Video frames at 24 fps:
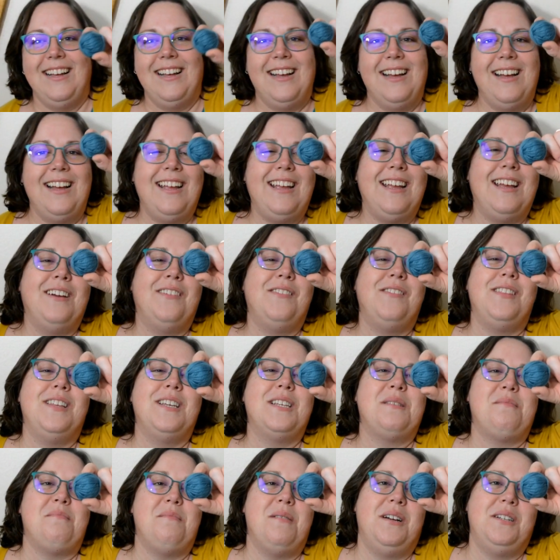I have
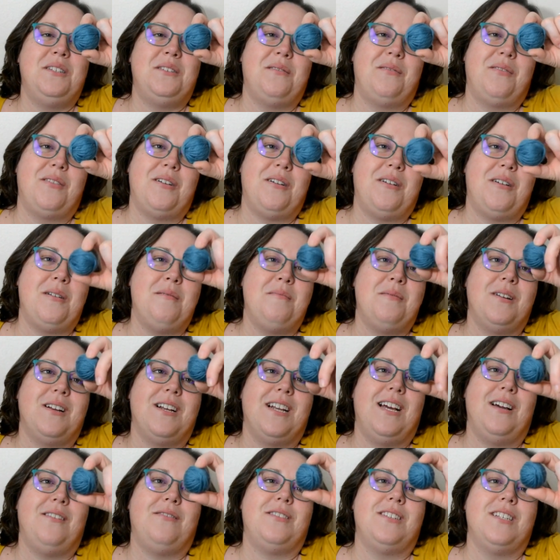this much of the harbor
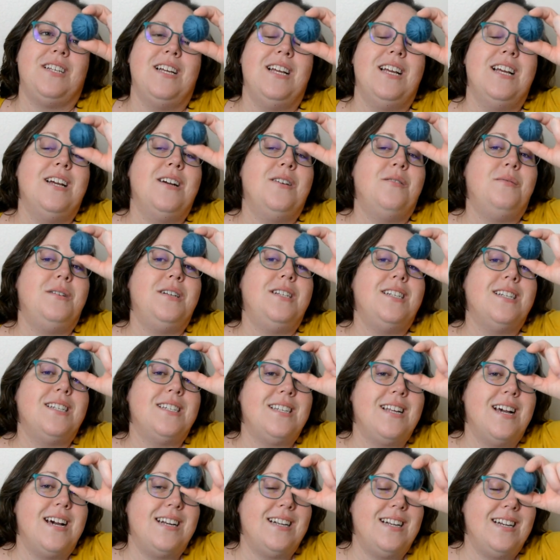left, which is
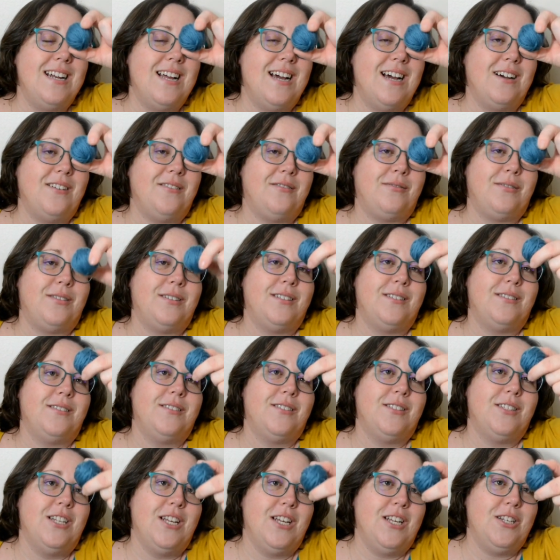not enough
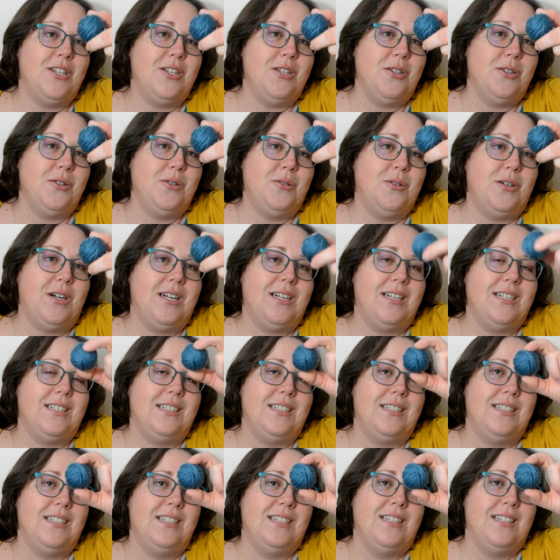to do
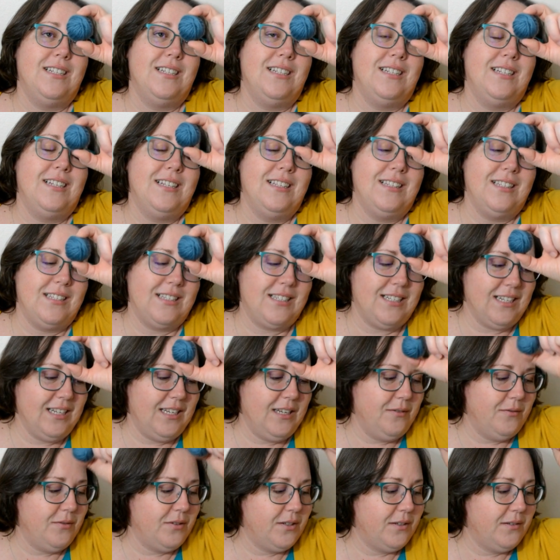the
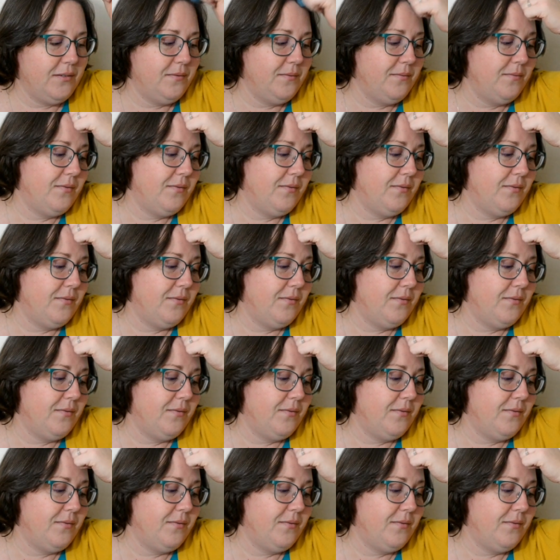sleeves.